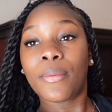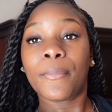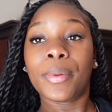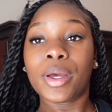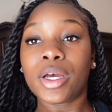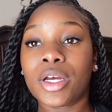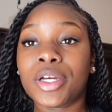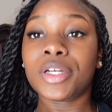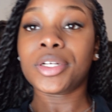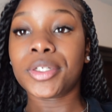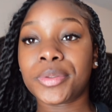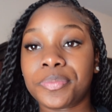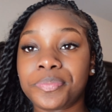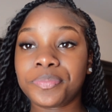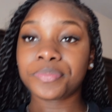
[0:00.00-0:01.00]
But
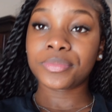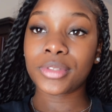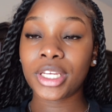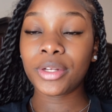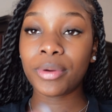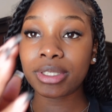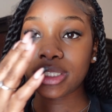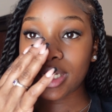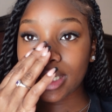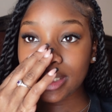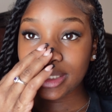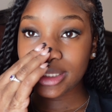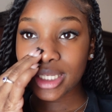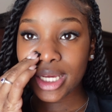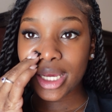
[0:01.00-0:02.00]
um anyways, like I
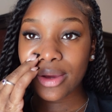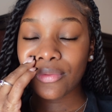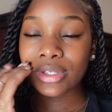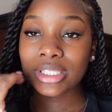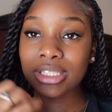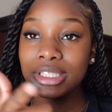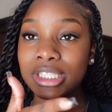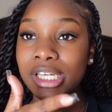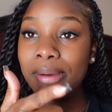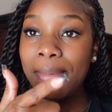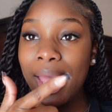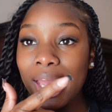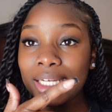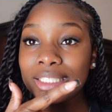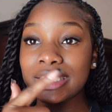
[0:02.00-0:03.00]
said, went to T J
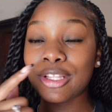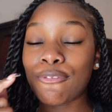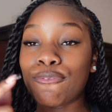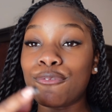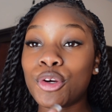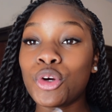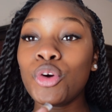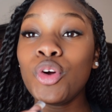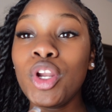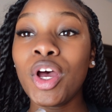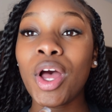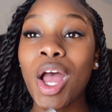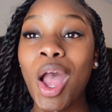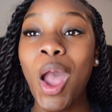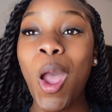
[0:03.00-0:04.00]
Maxx. The food
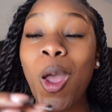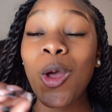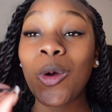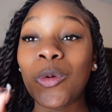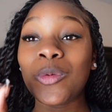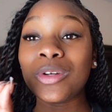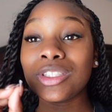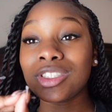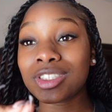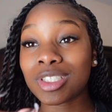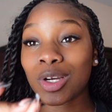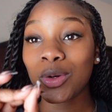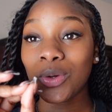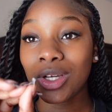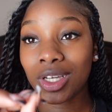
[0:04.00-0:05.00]
was
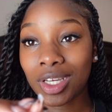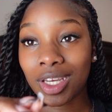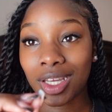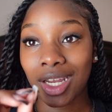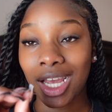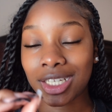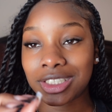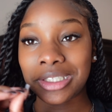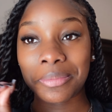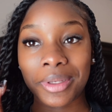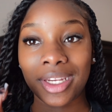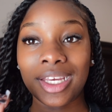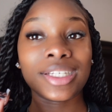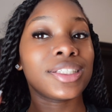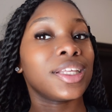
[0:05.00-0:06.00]
so good at Jim n'
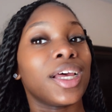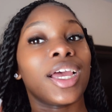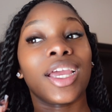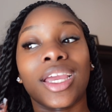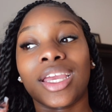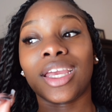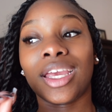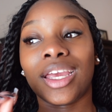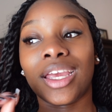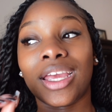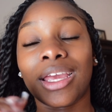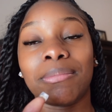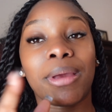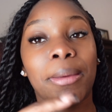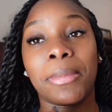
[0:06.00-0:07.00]
Nicks, like
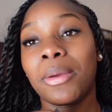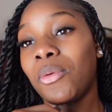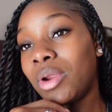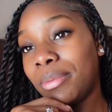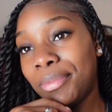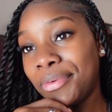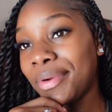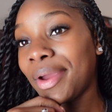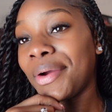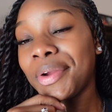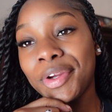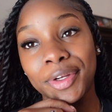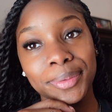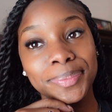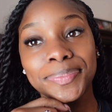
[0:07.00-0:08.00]
it made me want to move down
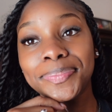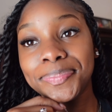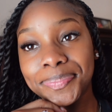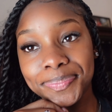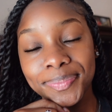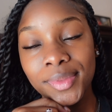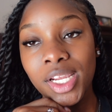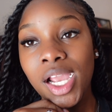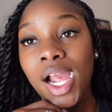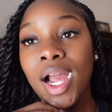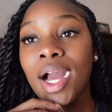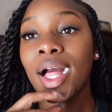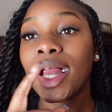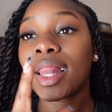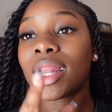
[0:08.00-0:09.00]
here.
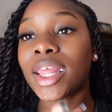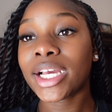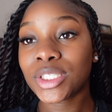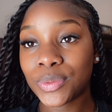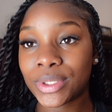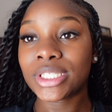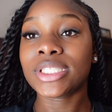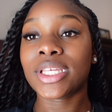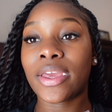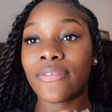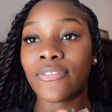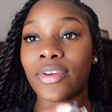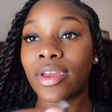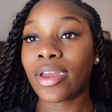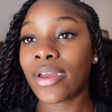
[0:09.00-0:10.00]
That's what it's giving.